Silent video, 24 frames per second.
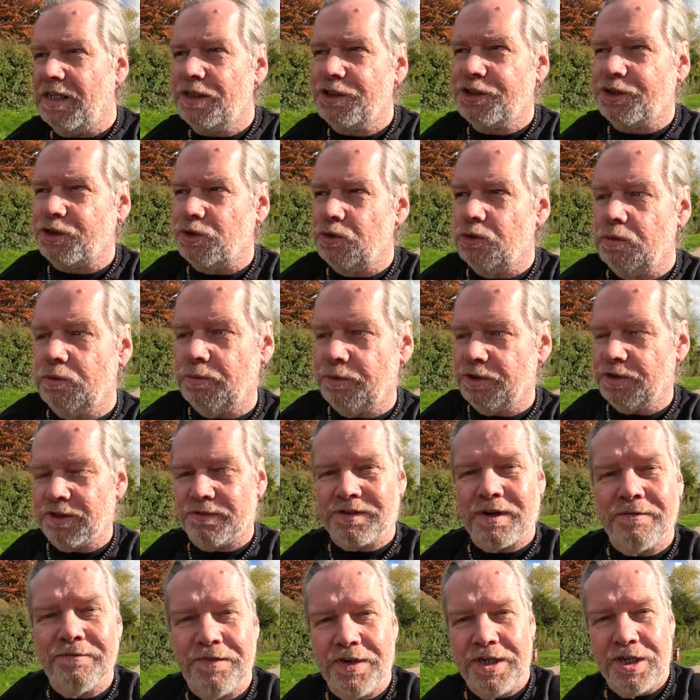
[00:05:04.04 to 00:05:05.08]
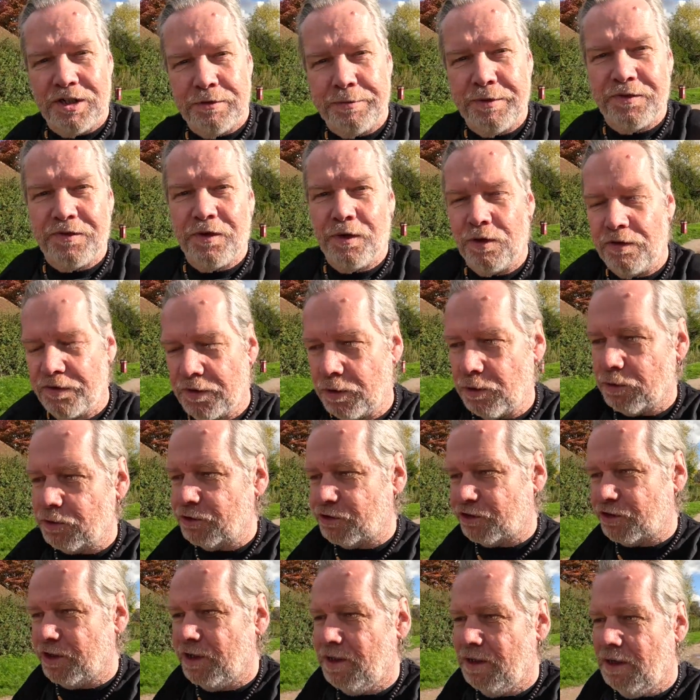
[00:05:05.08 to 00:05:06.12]
Castle, which I've done videos before, of
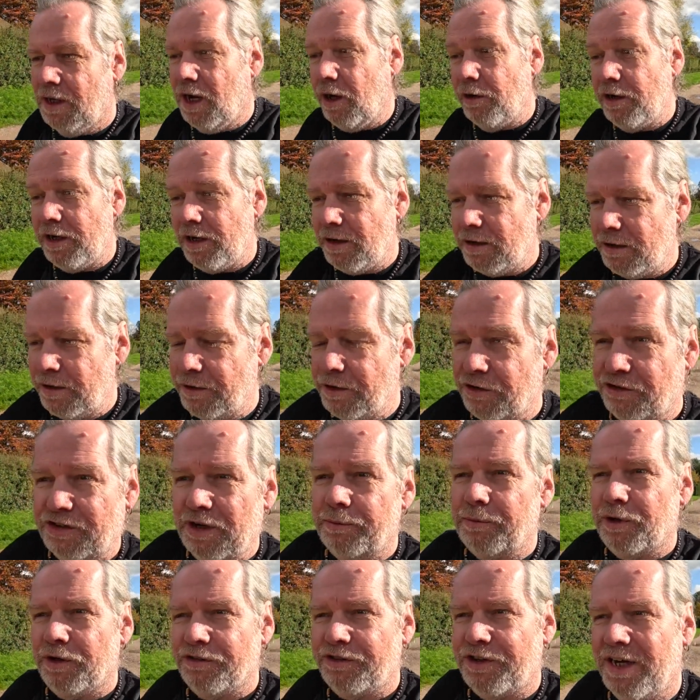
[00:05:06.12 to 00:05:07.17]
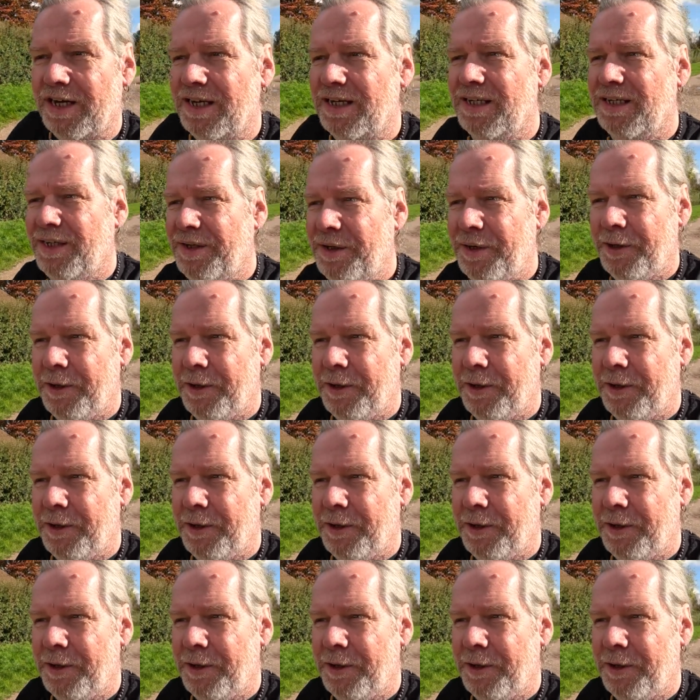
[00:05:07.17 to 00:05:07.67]
course, only in the summer I was there.